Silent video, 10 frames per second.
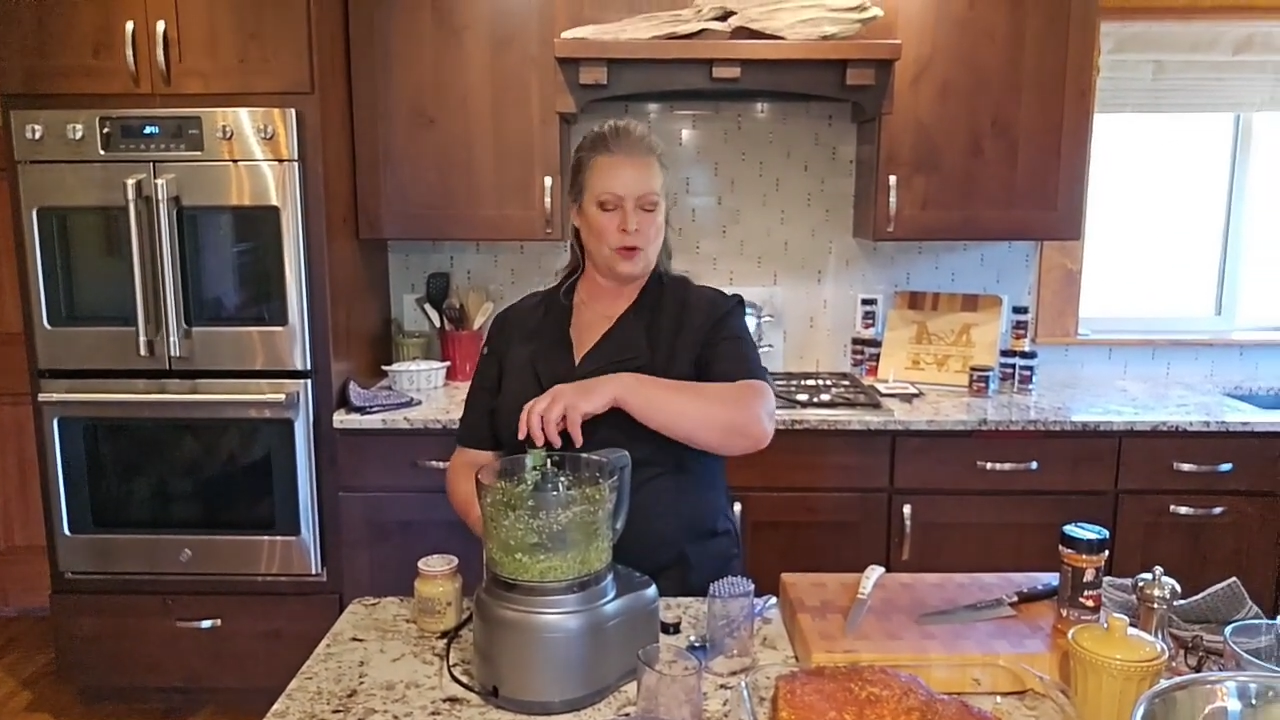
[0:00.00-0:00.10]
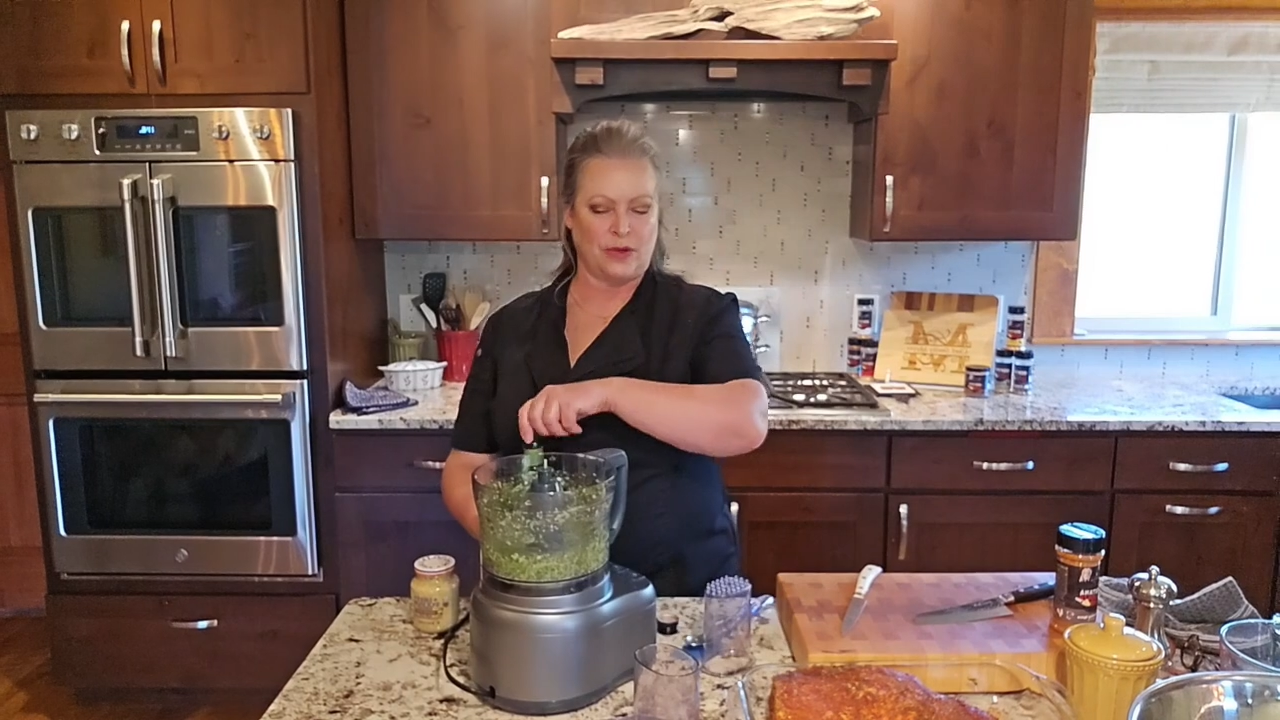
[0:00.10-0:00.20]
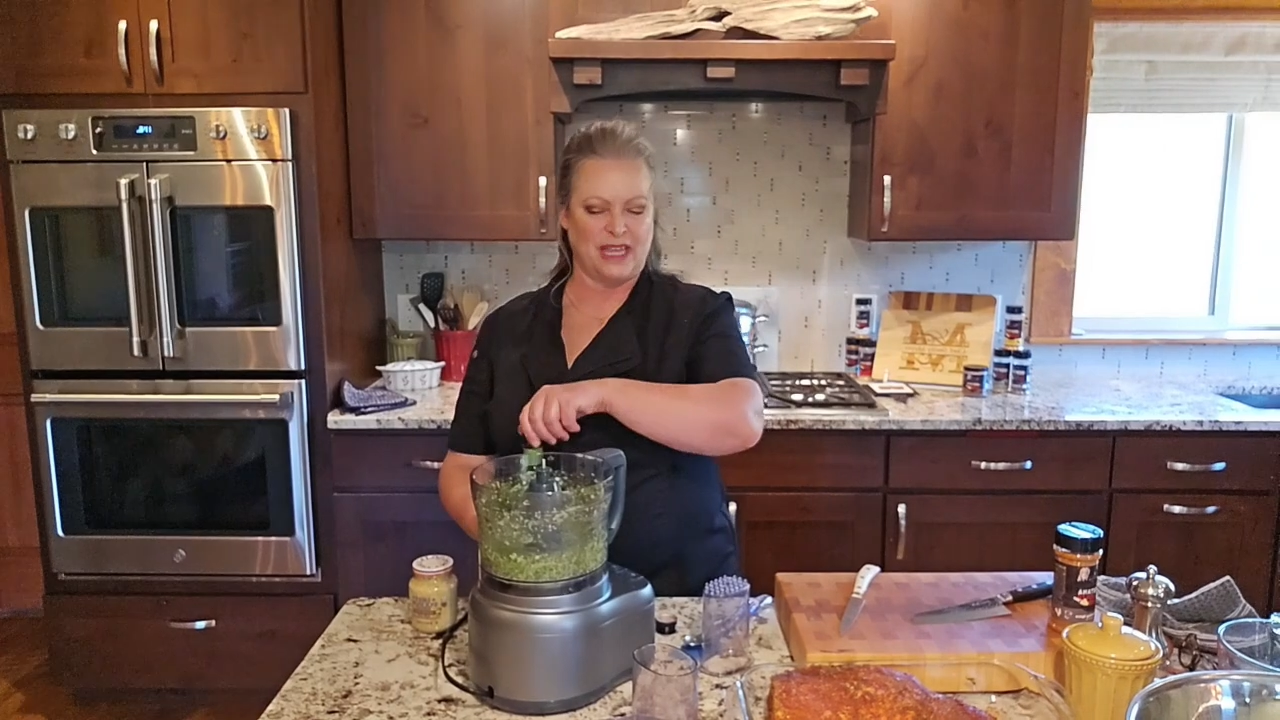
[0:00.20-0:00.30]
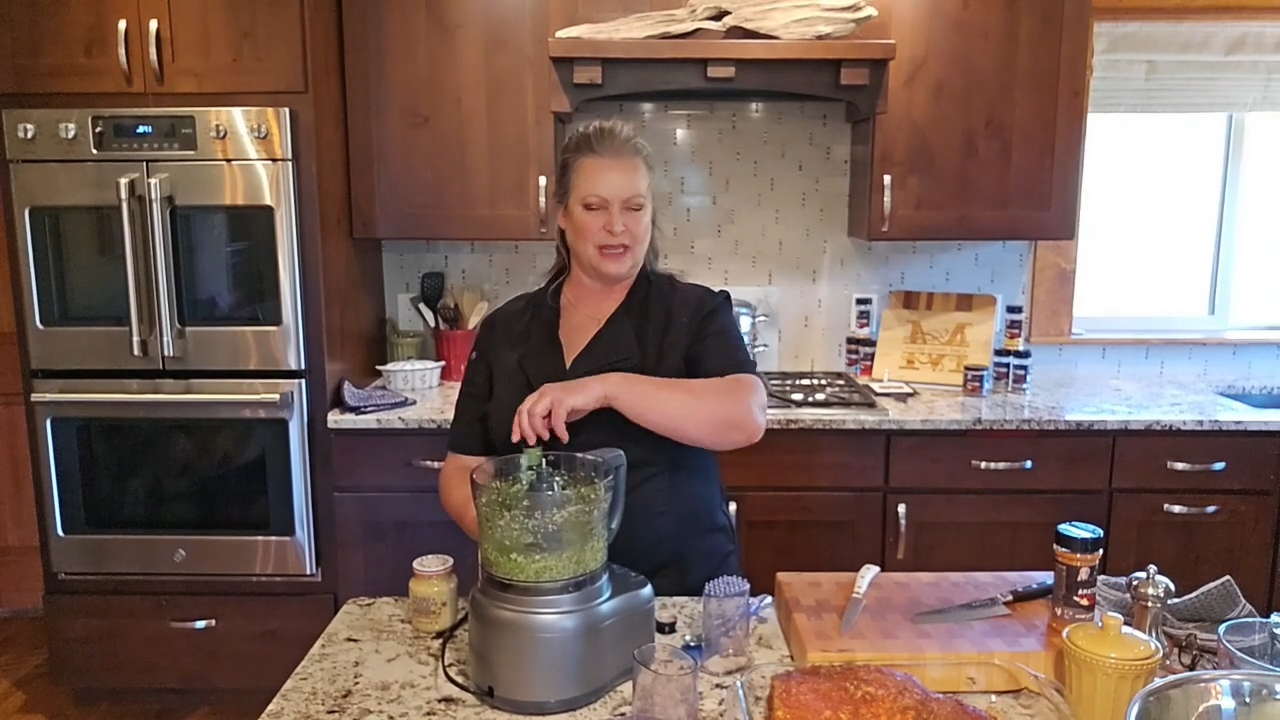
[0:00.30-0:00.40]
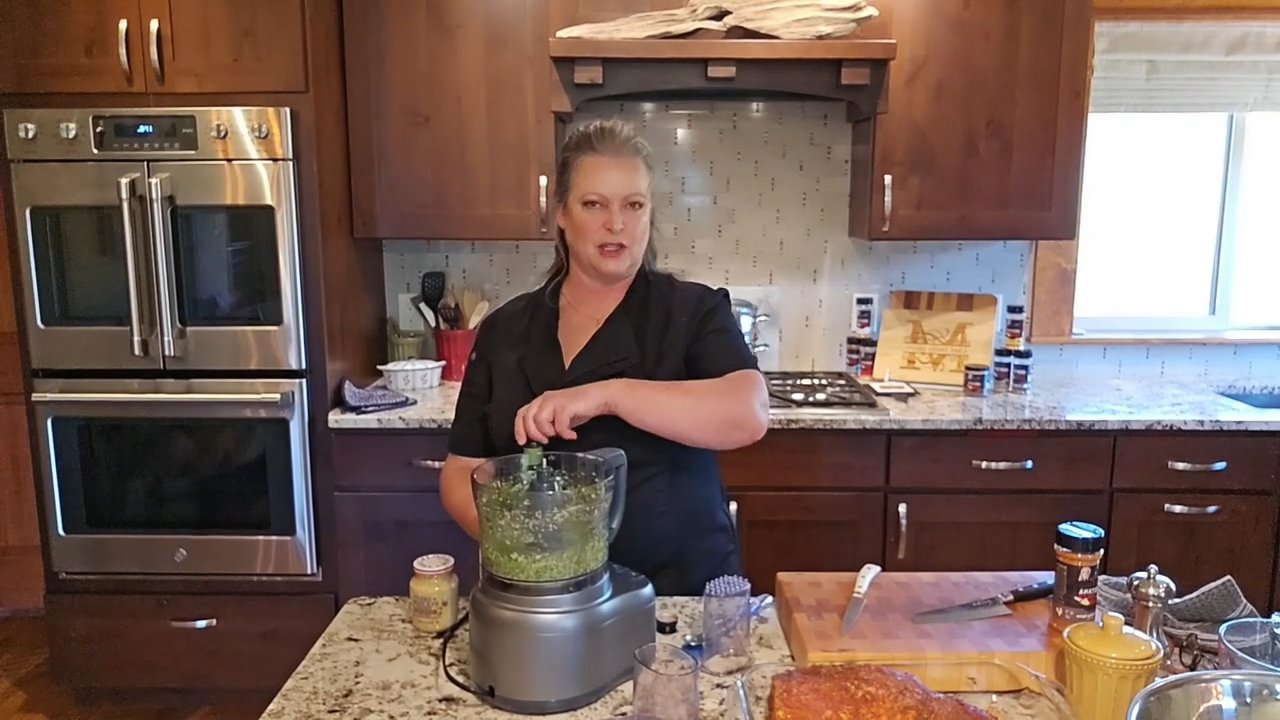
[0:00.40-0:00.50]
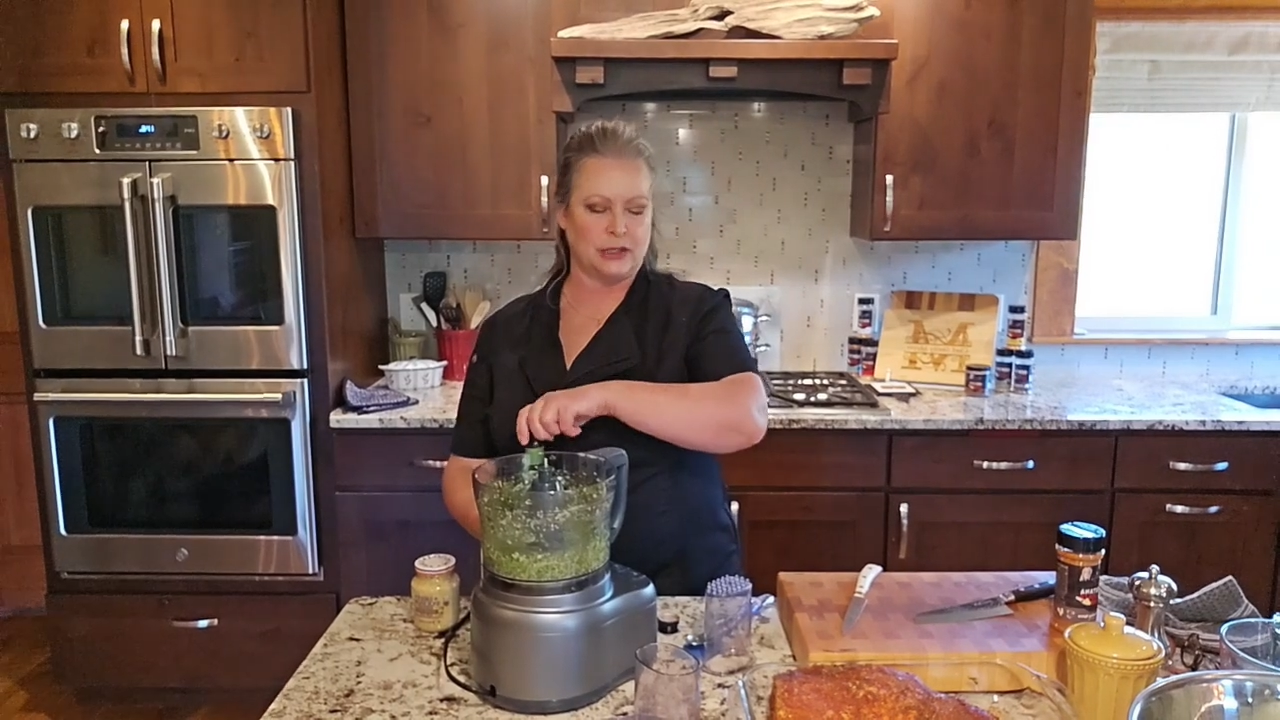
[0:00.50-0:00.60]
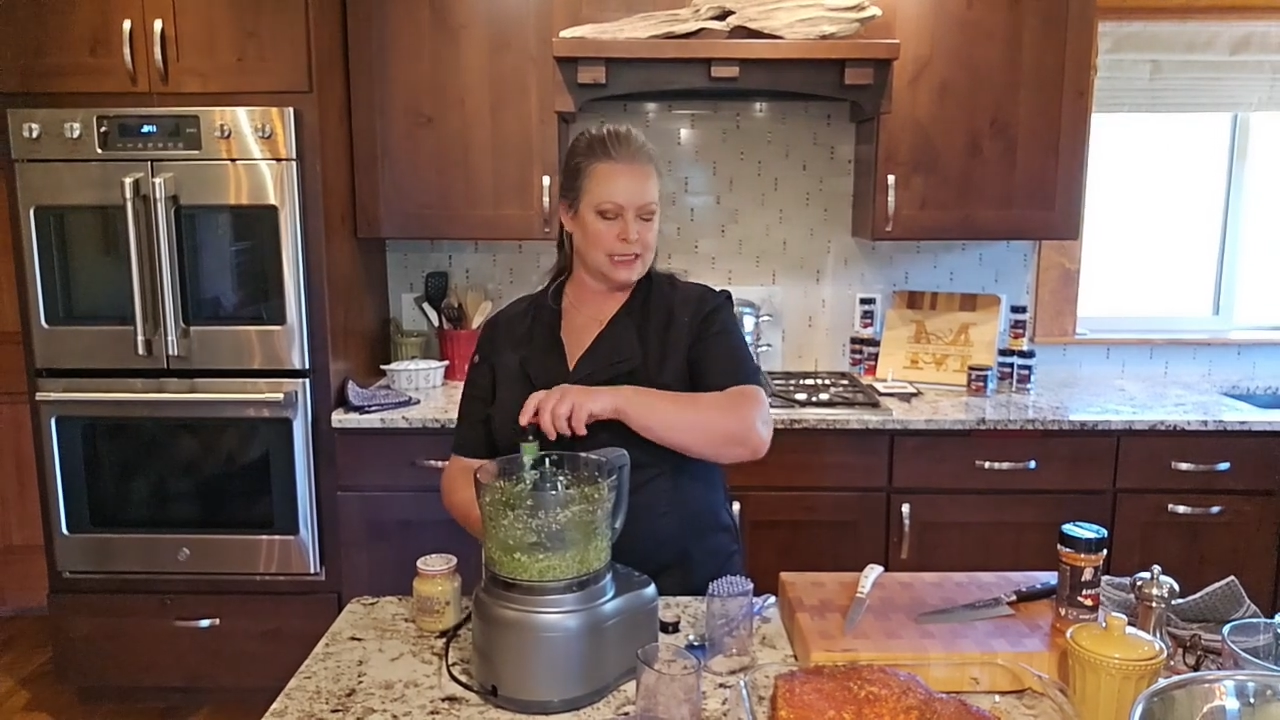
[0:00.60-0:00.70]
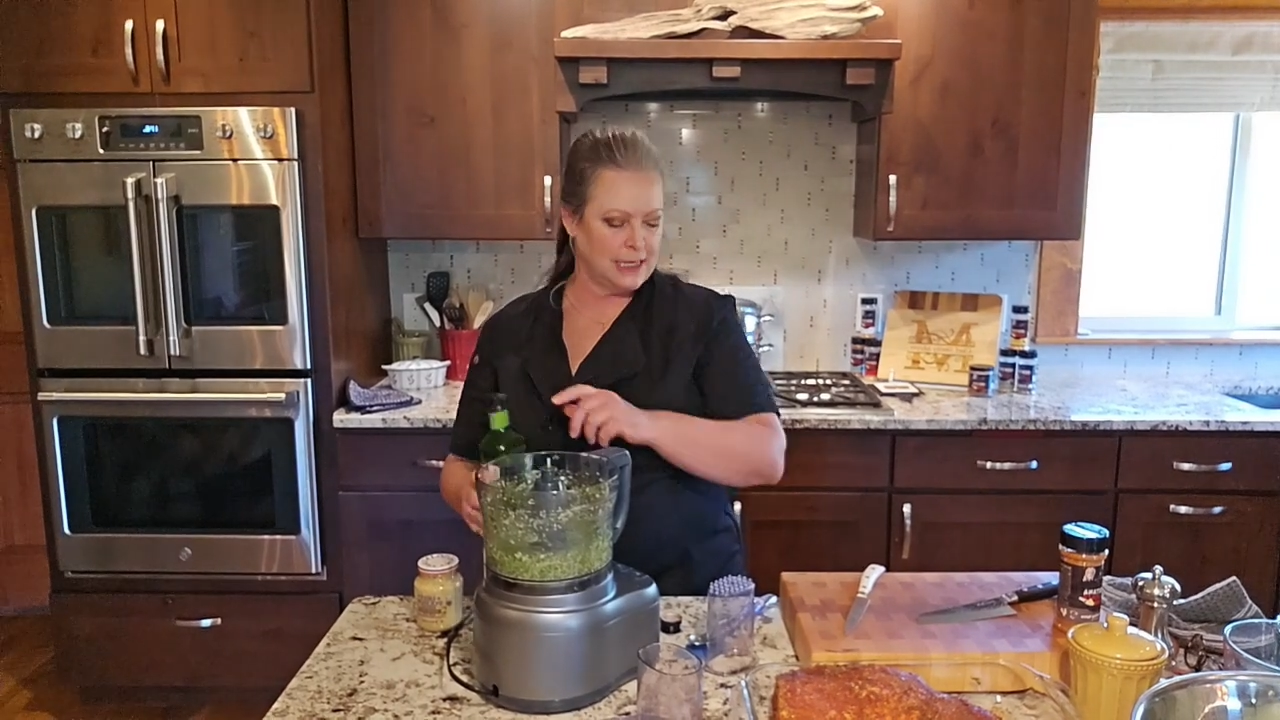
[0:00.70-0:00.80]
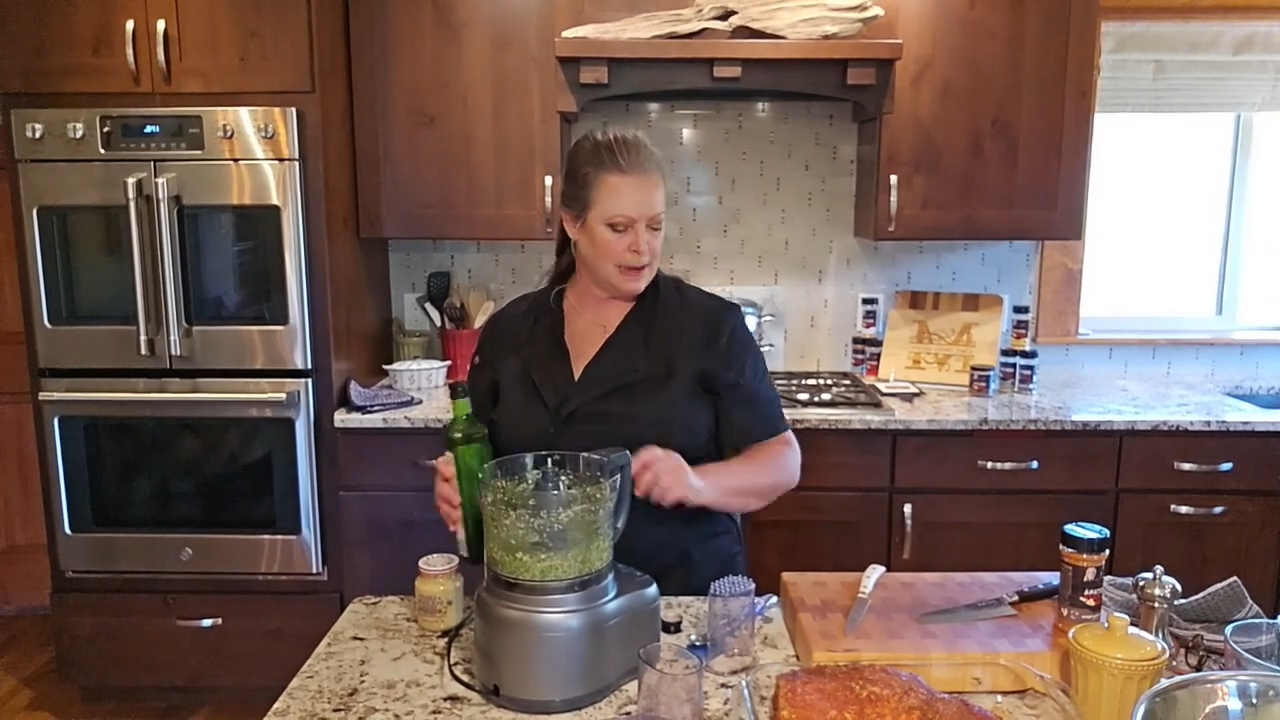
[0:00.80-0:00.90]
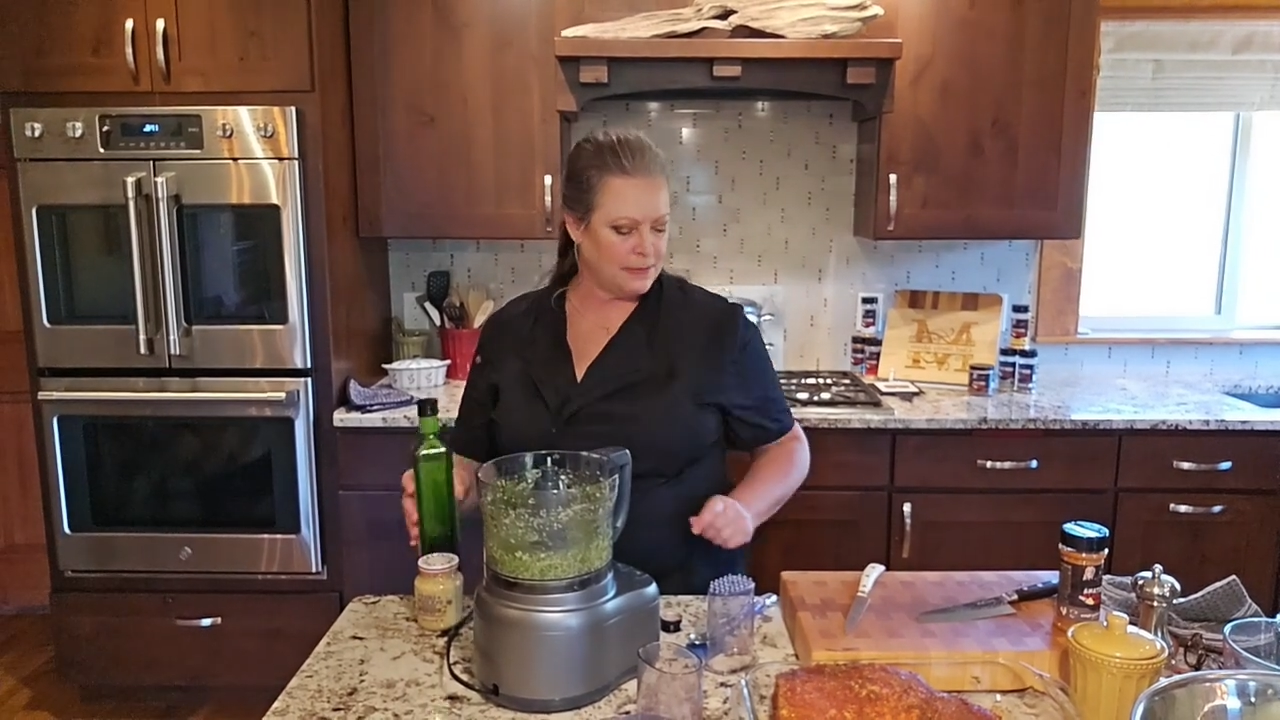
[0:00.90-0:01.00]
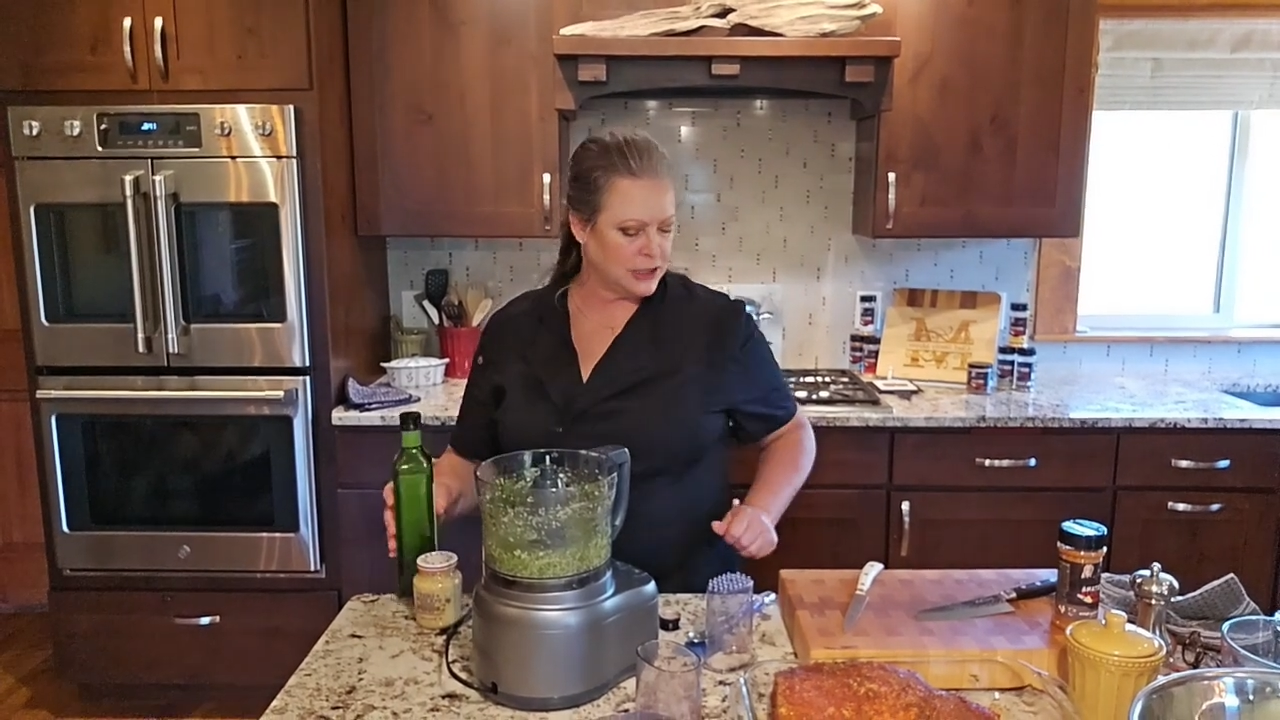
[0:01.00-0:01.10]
I'm gonna loosen it up